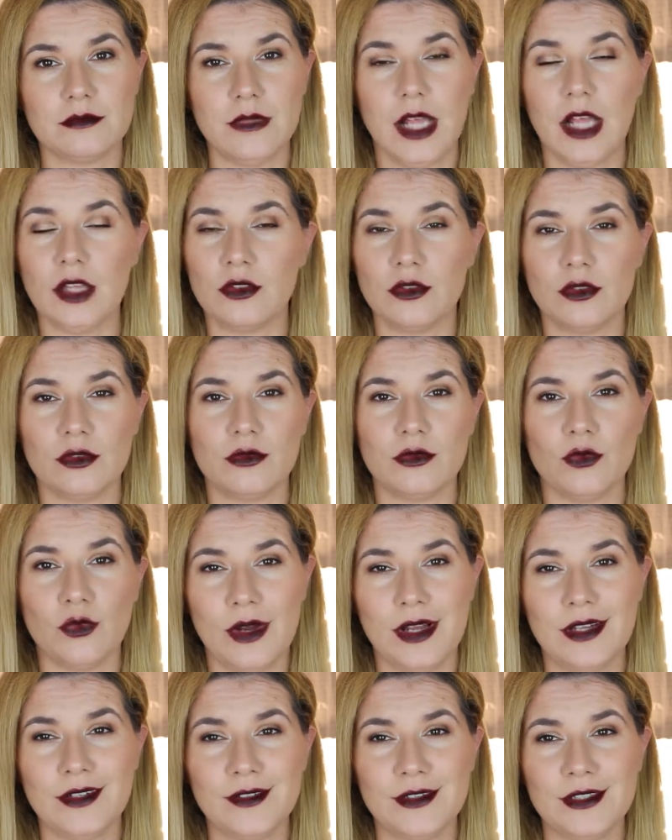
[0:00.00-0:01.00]
Not
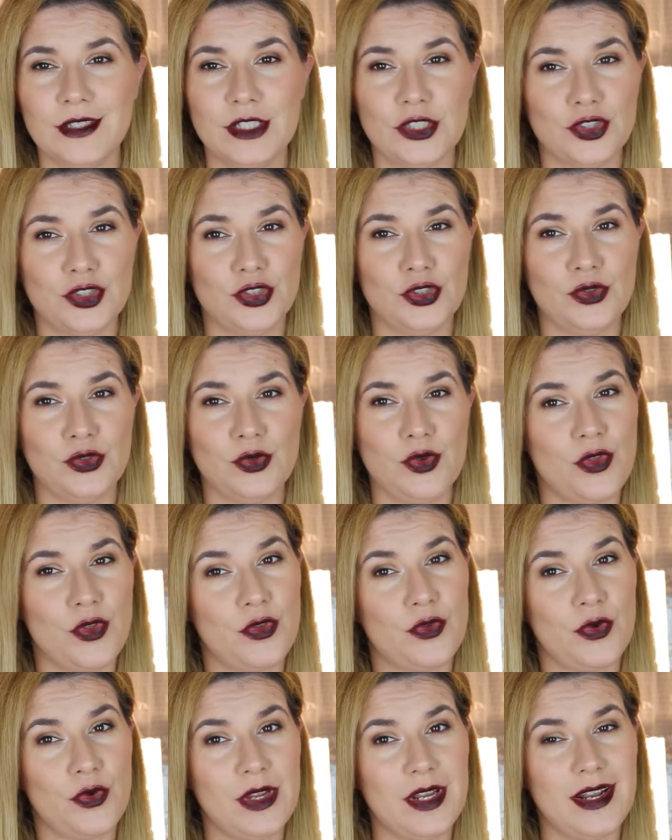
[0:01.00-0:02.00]
one, two,
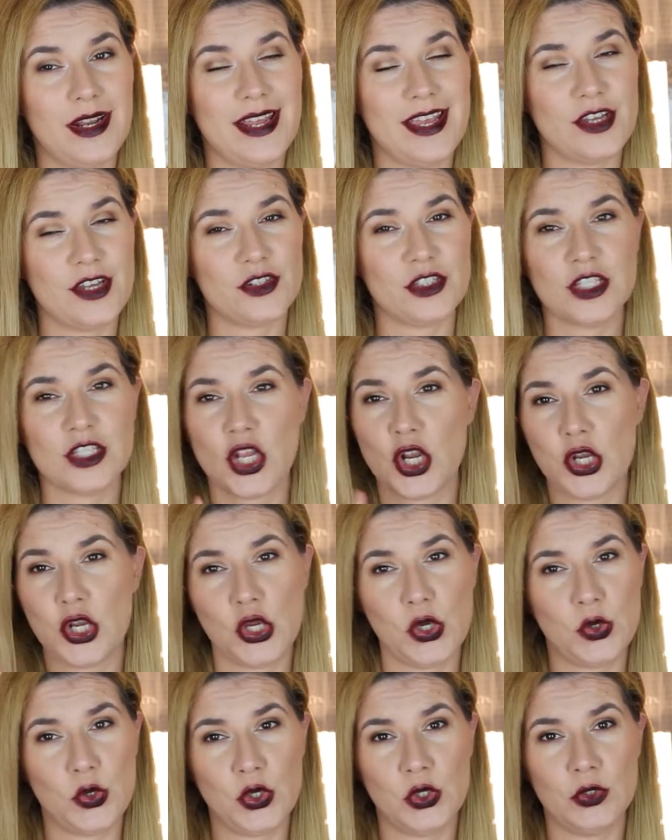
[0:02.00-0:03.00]
three layers,
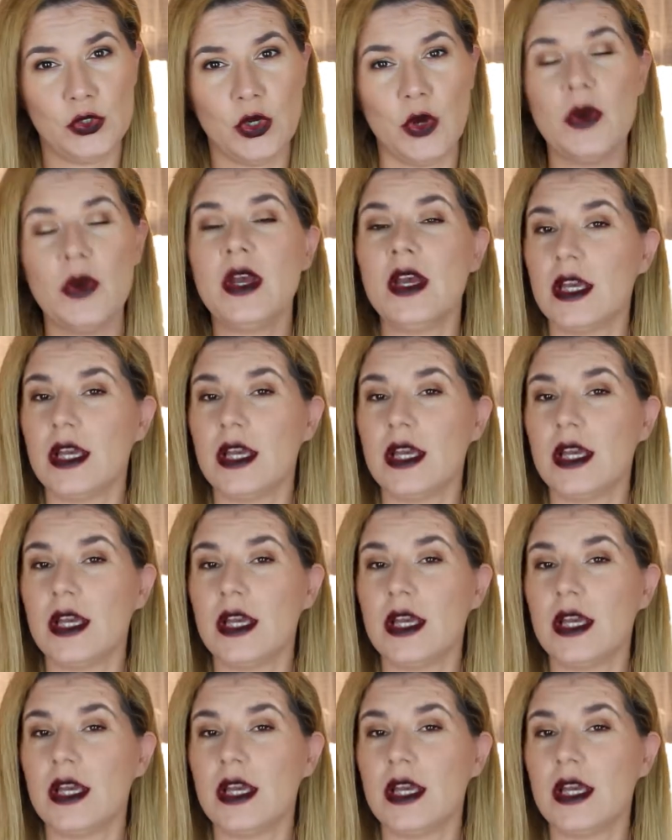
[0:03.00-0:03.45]
no, no, no.